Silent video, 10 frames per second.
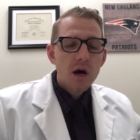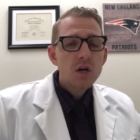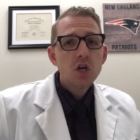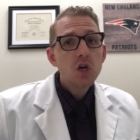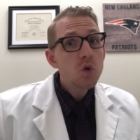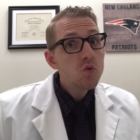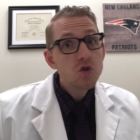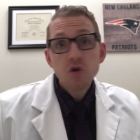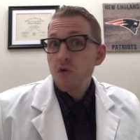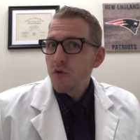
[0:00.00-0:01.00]

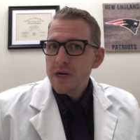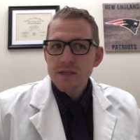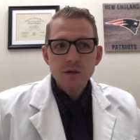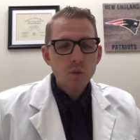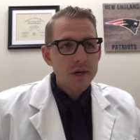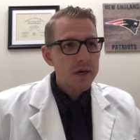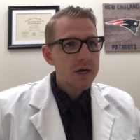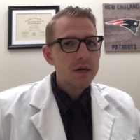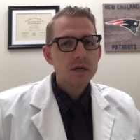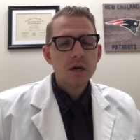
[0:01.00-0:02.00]
Huge, crazy
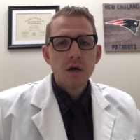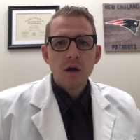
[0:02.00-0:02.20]
weekend.